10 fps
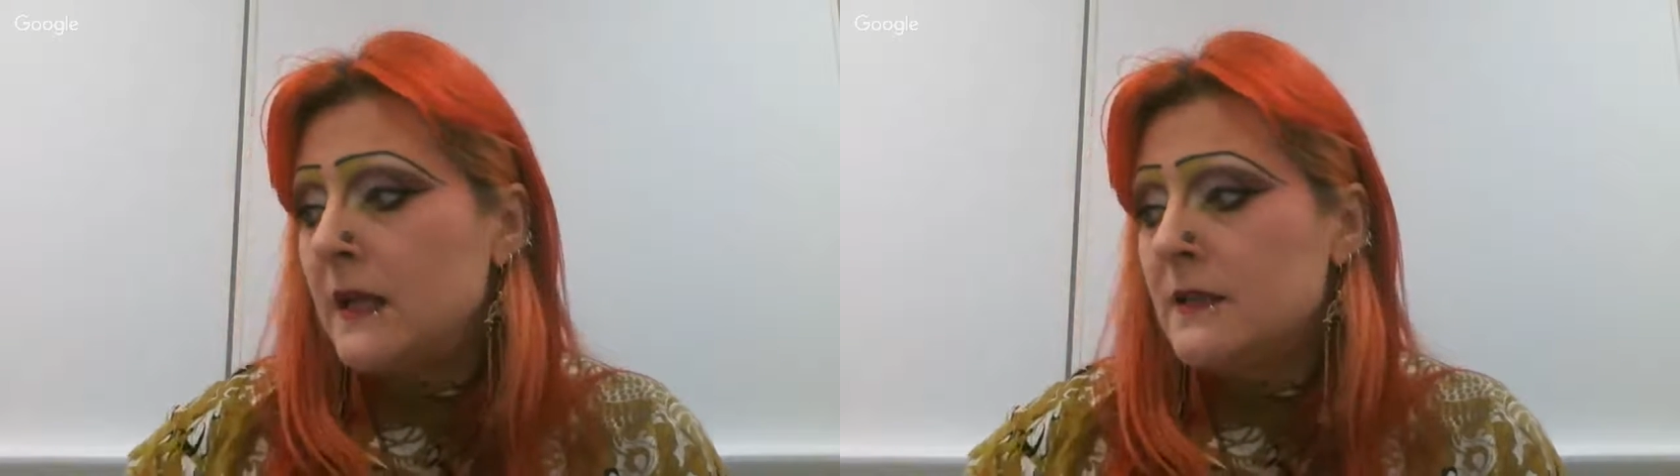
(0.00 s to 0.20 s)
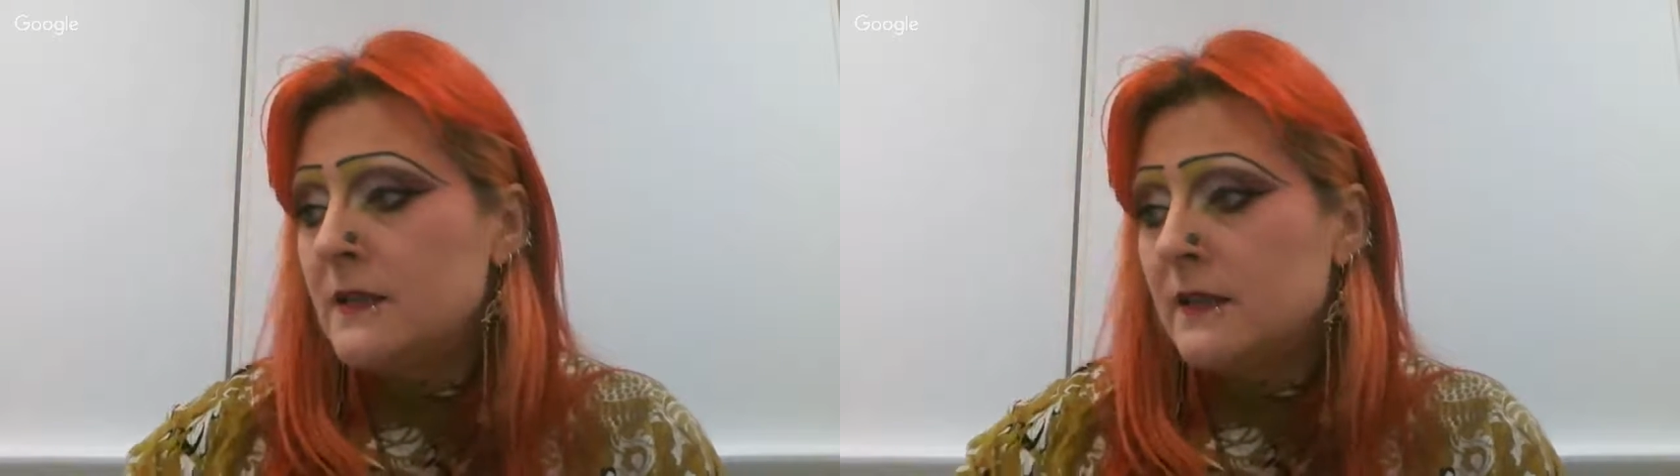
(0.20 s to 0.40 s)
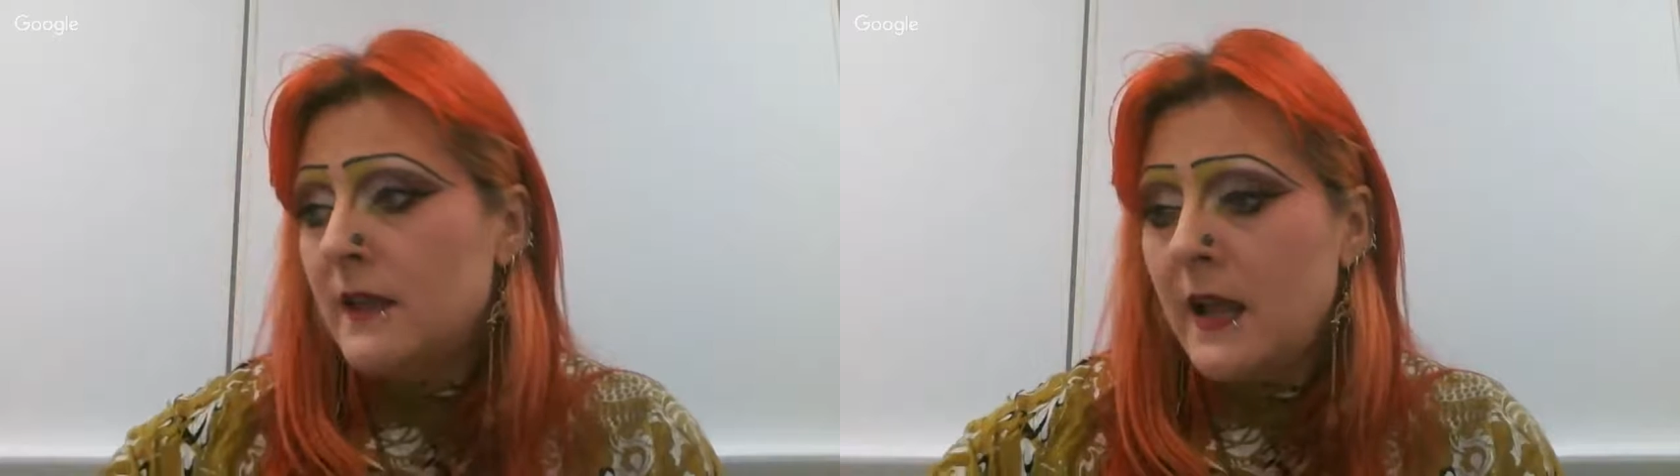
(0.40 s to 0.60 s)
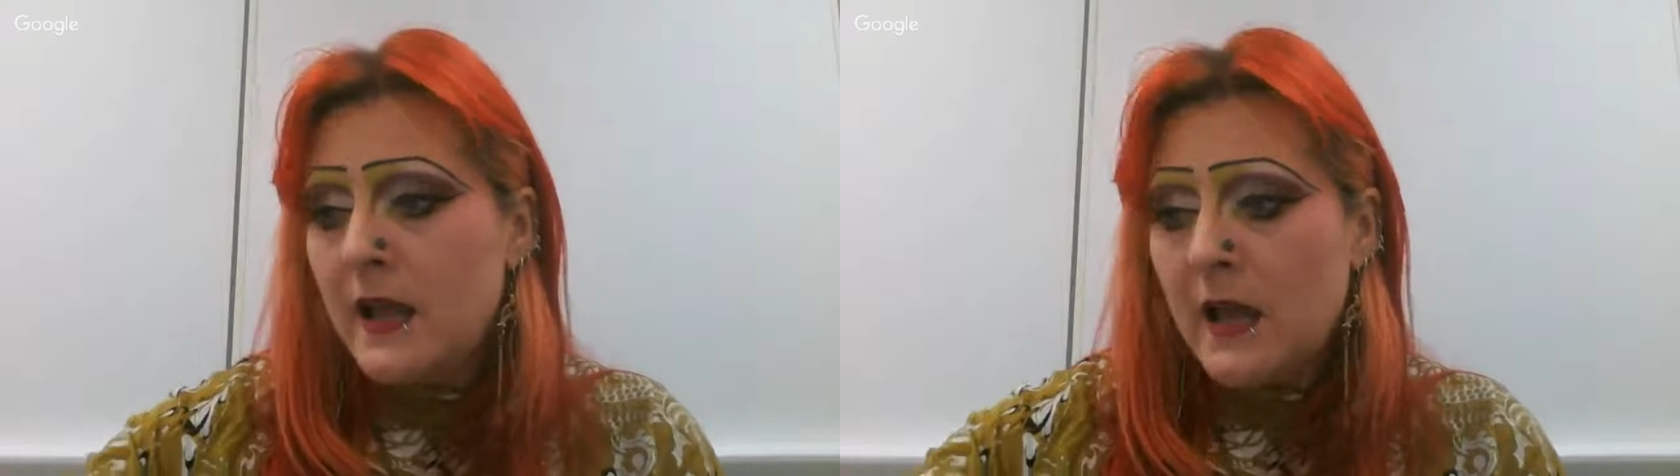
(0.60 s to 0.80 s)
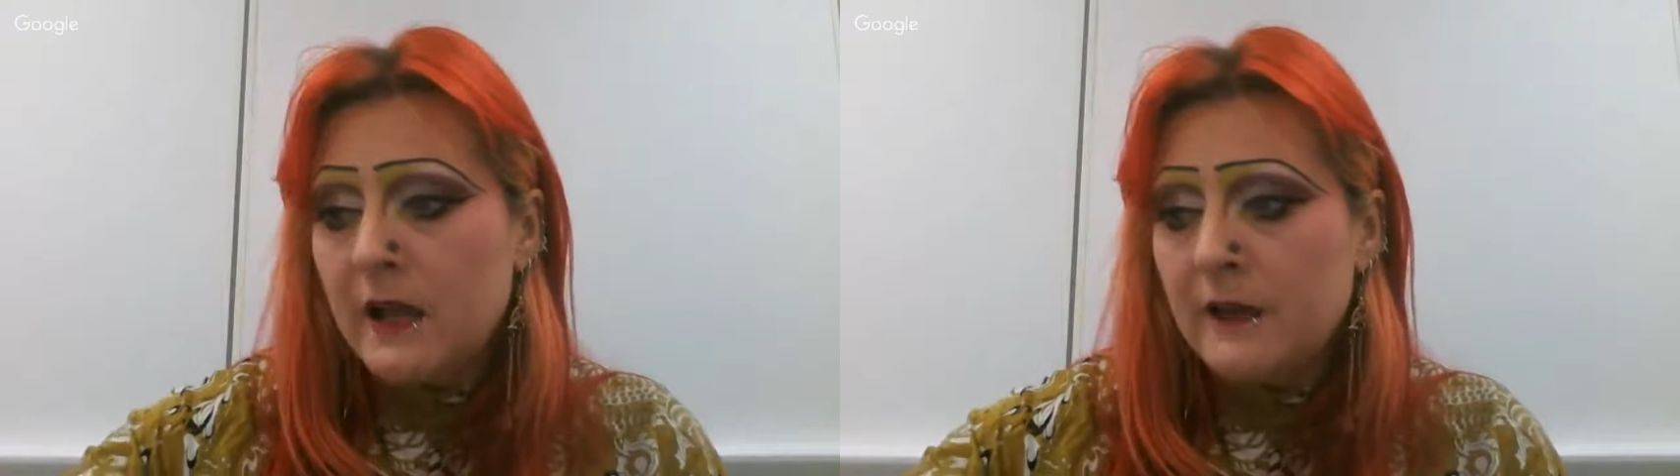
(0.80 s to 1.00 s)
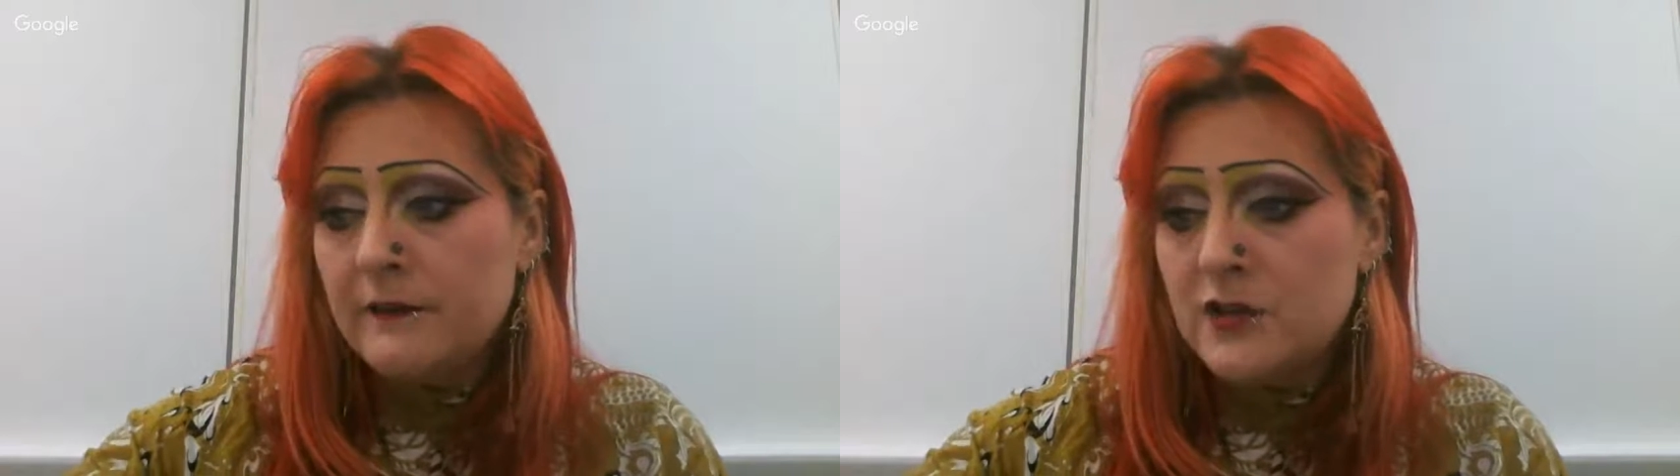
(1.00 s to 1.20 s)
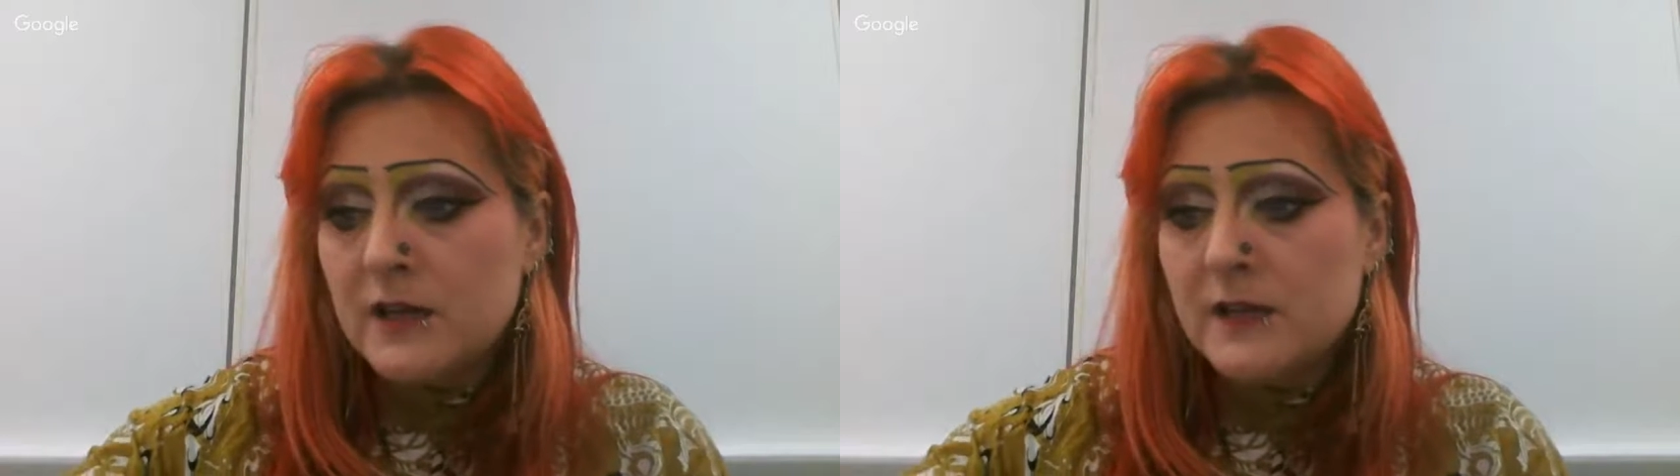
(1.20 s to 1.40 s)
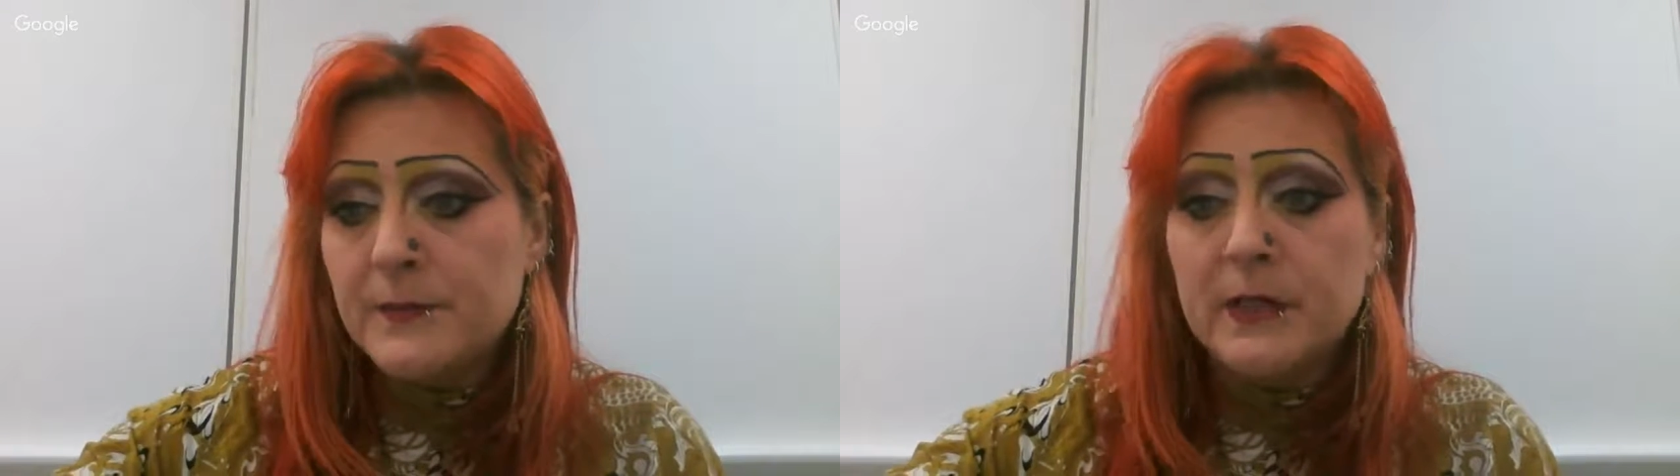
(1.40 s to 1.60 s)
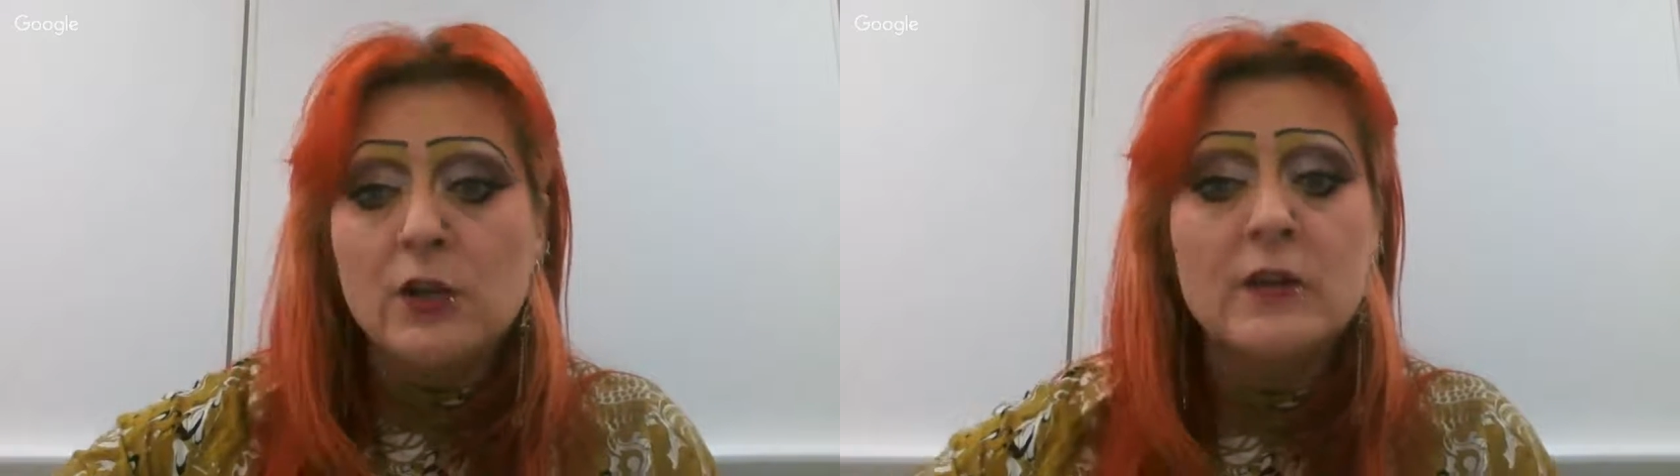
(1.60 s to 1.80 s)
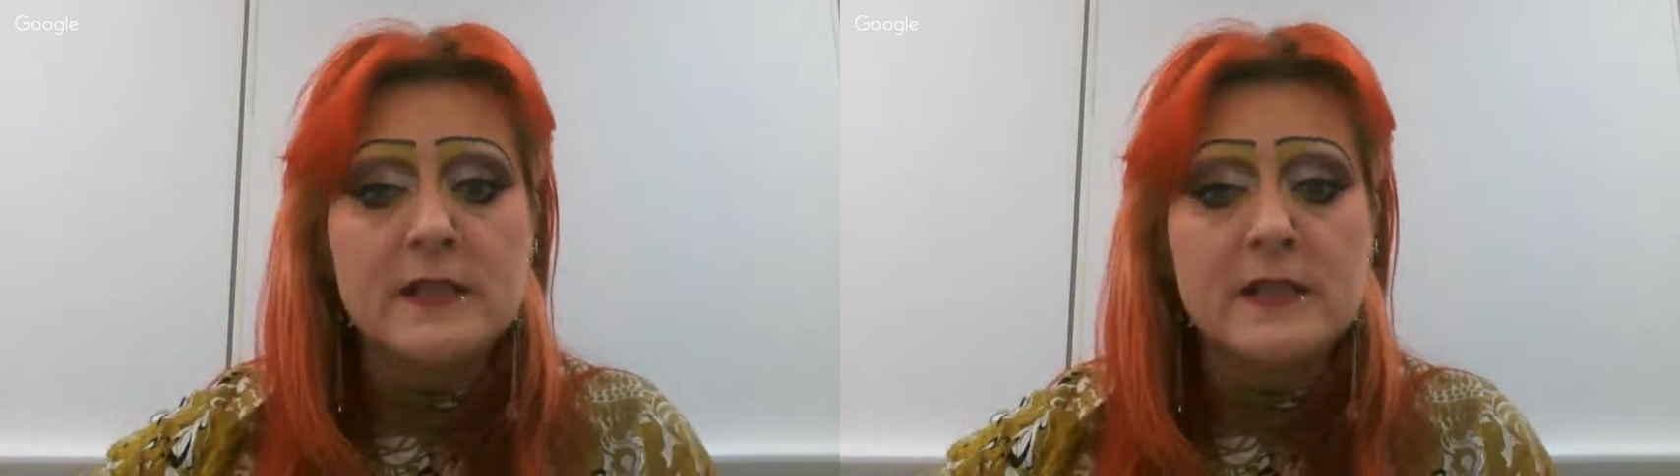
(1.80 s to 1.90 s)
and they have just been in